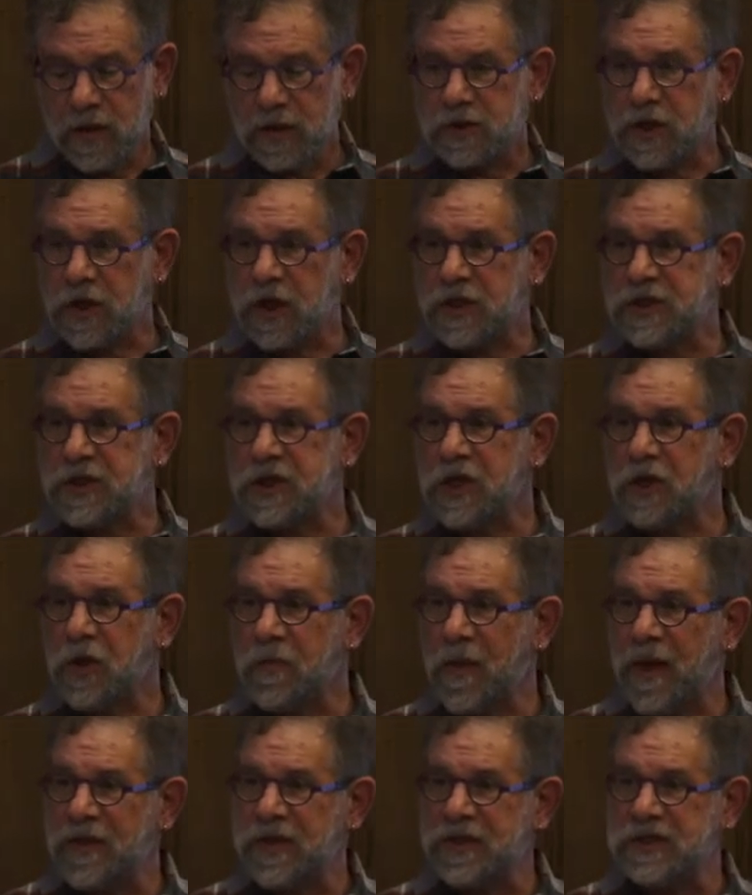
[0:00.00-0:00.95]
So let's look
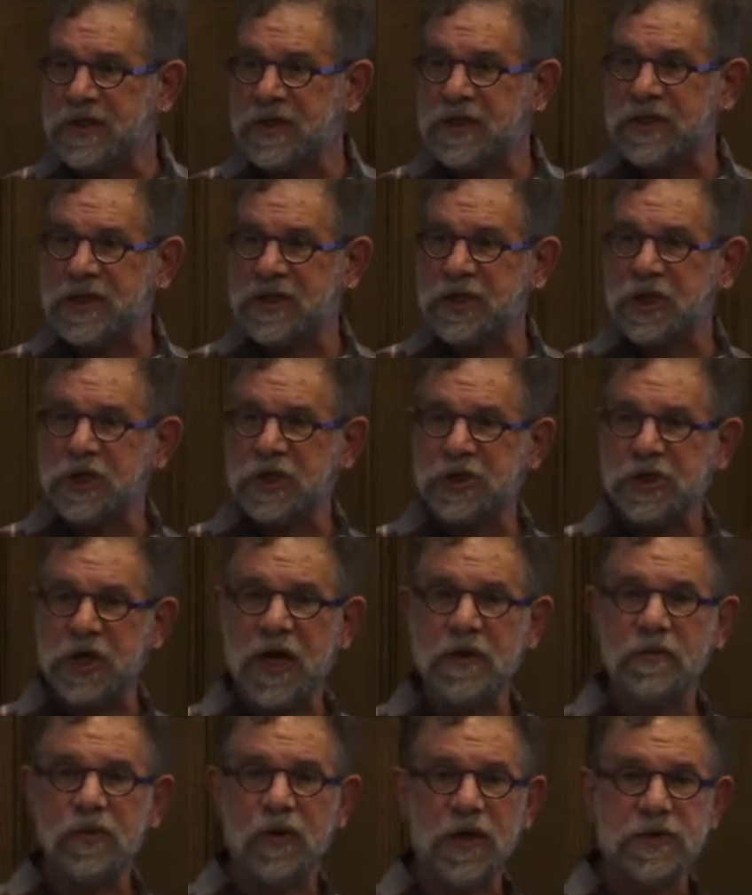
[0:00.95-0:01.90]
about this as the
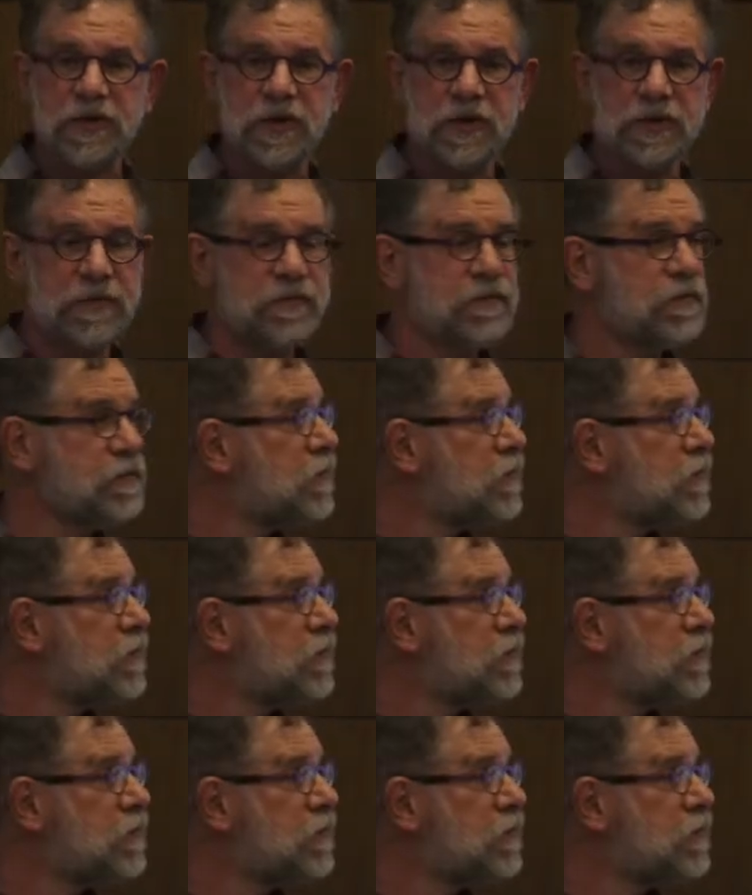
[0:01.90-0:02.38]
design process.